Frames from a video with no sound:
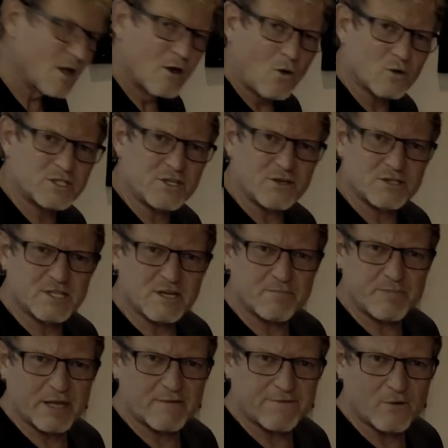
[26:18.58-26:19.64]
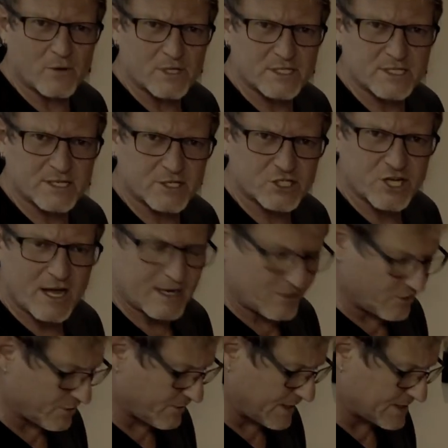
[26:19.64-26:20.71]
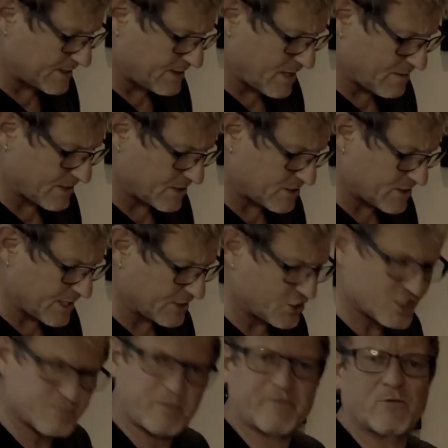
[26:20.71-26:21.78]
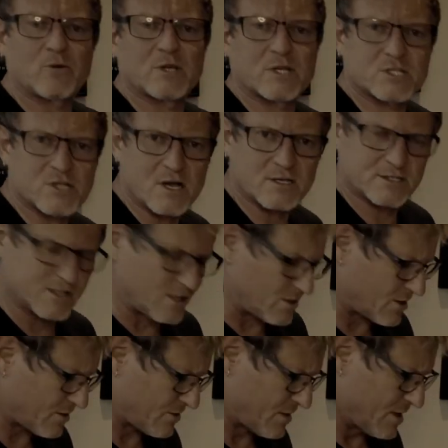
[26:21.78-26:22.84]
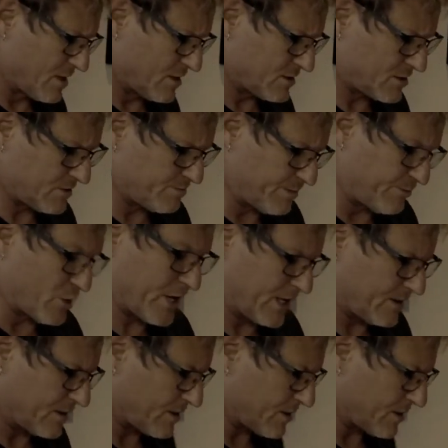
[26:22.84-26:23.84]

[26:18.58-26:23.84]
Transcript: Also used in Pink Floyd's Shine On You Crazy Diamond, just before the guitar solo, to bring in the